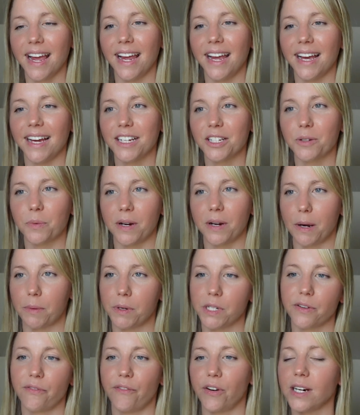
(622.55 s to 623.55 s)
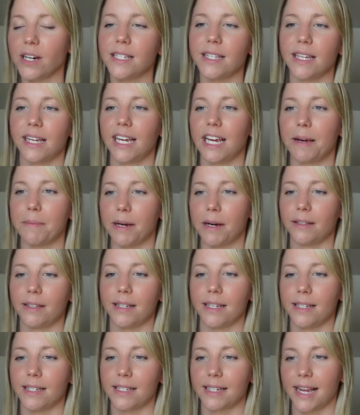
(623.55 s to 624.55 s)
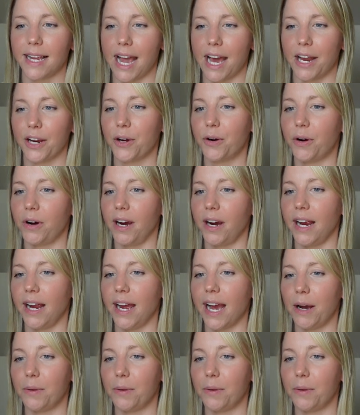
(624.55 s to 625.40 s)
And when I was first thinking about this category,